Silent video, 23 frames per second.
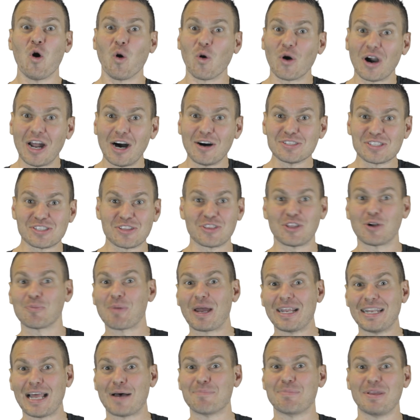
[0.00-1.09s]
Or else, there
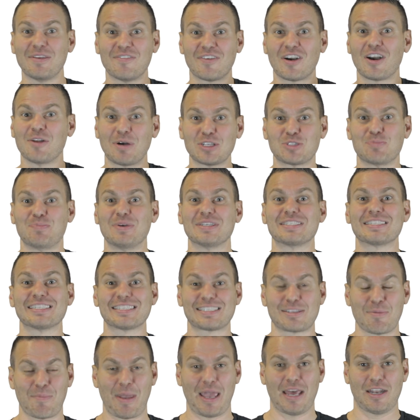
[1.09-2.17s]
might not be very much business
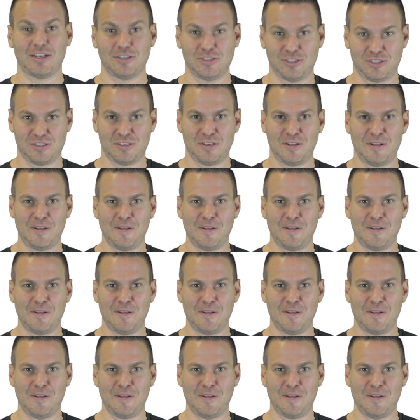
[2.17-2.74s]
to manage.